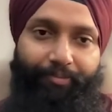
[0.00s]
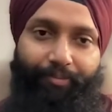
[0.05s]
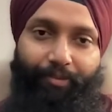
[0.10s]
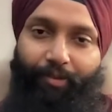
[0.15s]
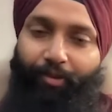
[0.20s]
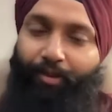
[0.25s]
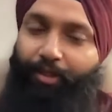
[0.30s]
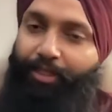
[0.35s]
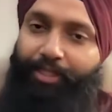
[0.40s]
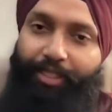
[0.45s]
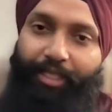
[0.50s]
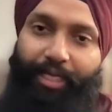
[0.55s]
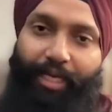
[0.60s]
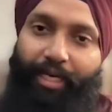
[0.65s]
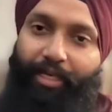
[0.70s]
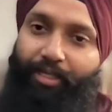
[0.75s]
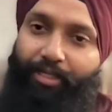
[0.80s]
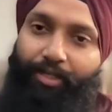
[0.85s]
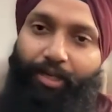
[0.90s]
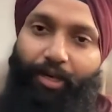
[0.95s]
okay, she
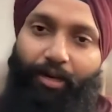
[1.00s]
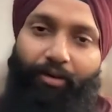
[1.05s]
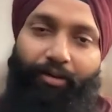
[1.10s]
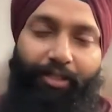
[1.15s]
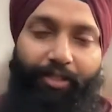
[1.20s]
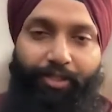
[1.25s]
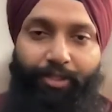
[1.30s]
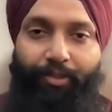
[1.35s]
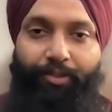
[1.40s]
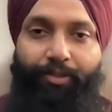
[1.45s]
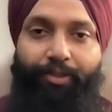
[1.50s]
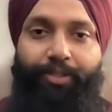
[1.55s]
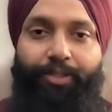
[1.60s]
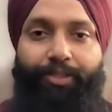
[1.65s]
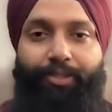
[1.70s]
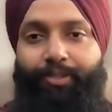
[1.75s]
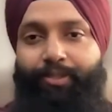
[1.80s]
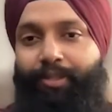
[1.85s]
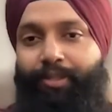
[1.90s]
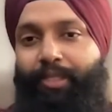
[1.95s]
had solved this
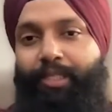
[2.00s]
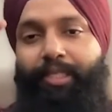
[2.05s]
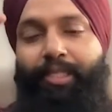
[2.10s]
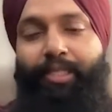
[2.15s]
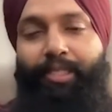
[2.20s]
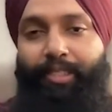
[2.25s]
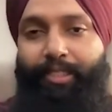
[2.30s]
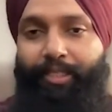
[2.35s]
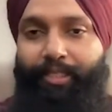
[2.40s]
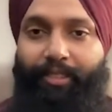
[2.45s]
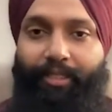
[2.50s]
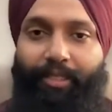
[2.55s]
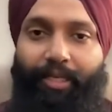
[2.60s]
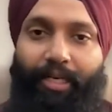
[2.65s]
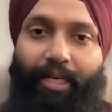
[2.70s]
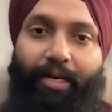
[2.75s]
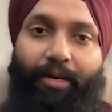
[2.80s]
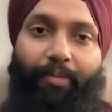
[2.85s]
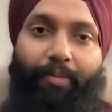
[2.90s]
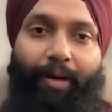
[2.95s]
question earlier in
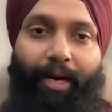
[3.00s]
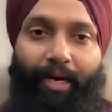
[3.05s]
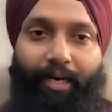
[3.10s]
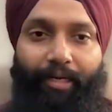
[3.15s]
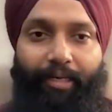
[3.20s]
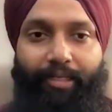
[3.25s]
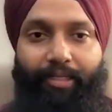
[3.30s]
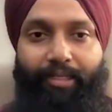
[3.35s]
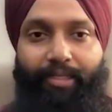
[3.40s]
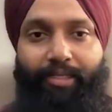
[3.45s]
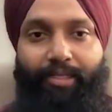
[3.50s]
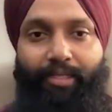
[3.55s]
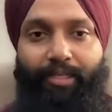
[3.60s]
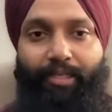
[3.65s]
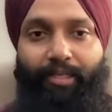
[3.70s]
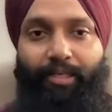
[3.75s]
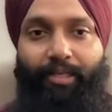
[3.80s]
her practice,